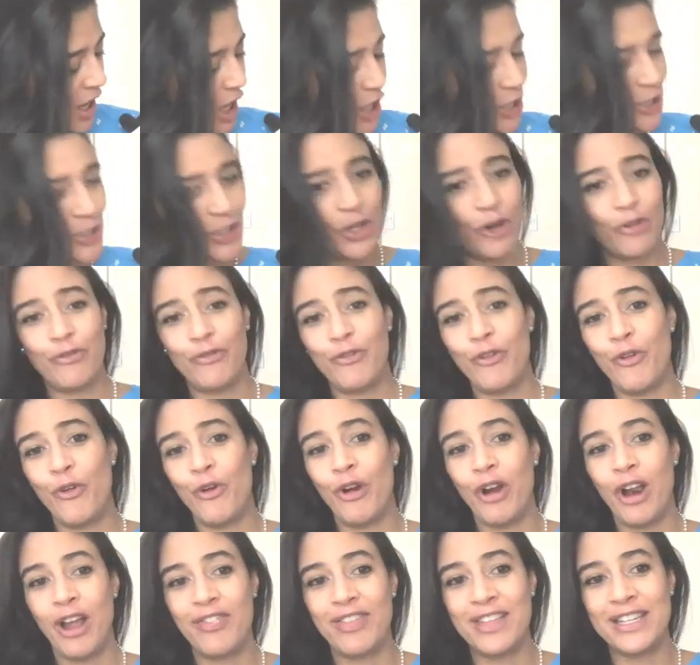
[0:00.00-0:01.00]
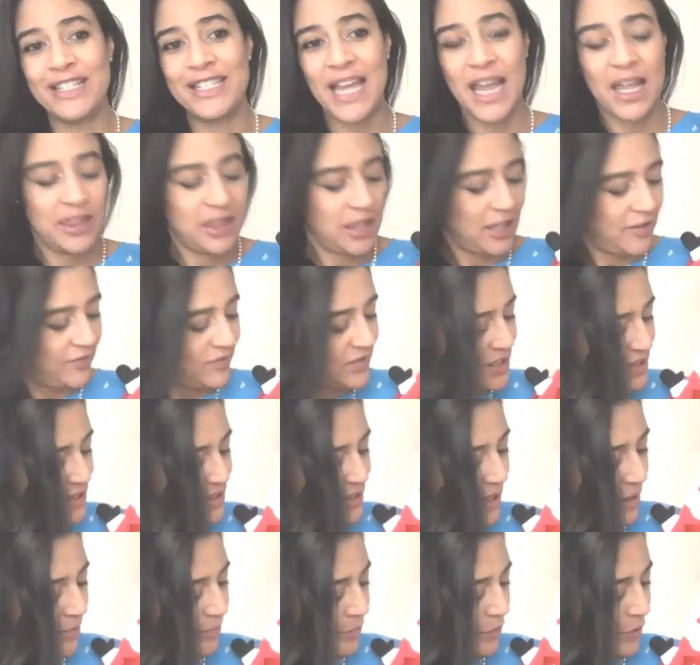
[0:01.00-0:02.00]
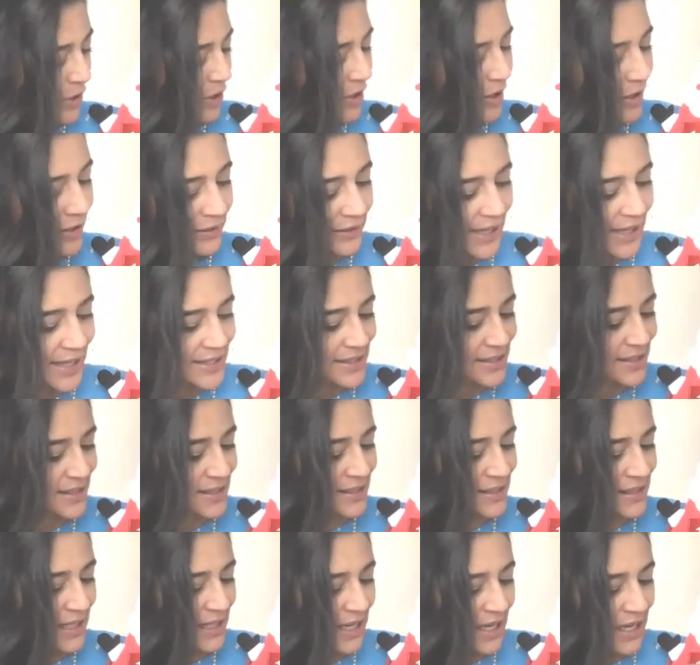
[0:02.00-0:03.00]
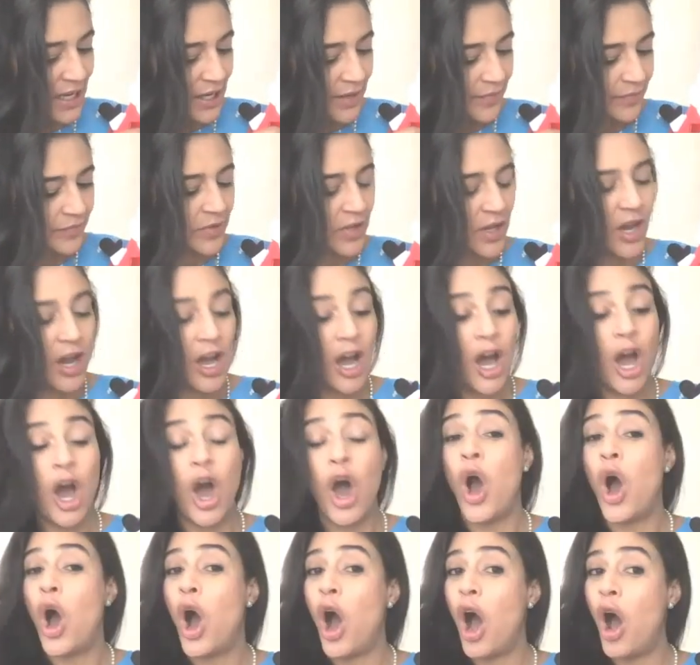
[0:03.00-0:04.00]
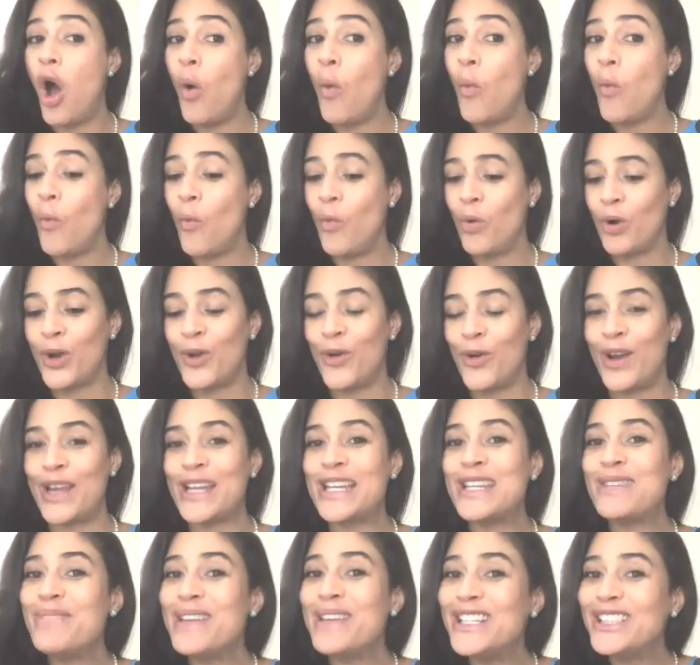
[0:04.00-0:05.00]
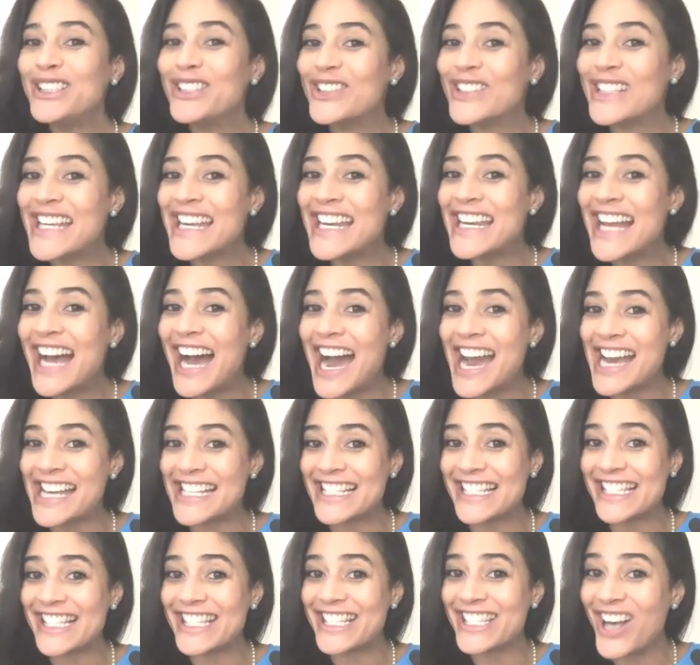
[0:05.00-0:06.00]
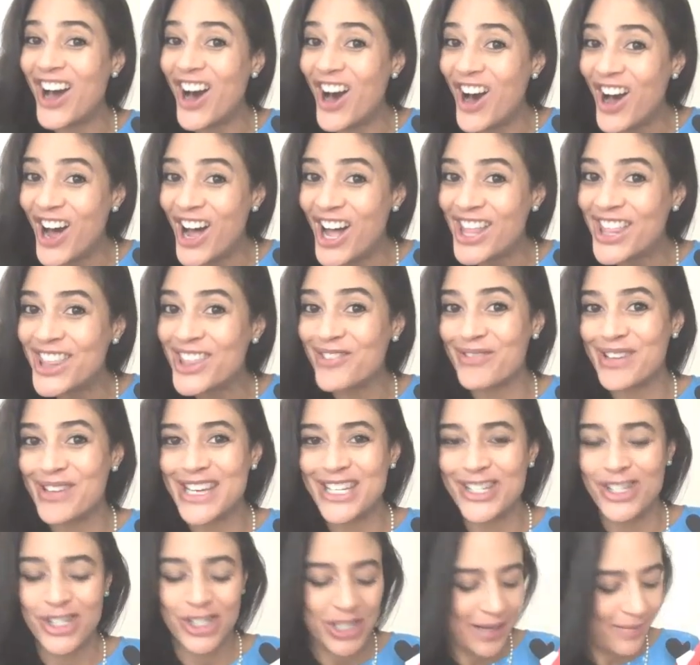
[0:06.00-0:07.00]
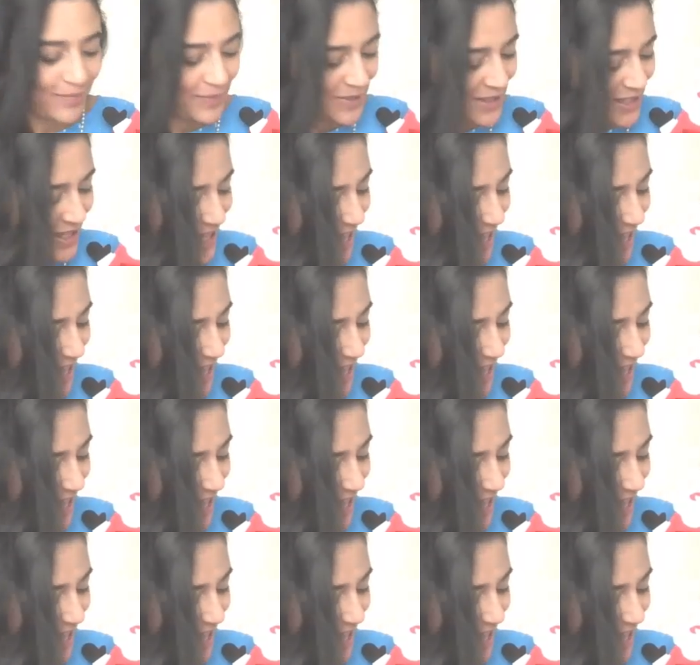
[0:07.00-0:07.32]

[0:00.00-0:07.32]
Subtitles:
So for the 10th of December, let's see. Oh, we're going to be learning I Saw Three Ships.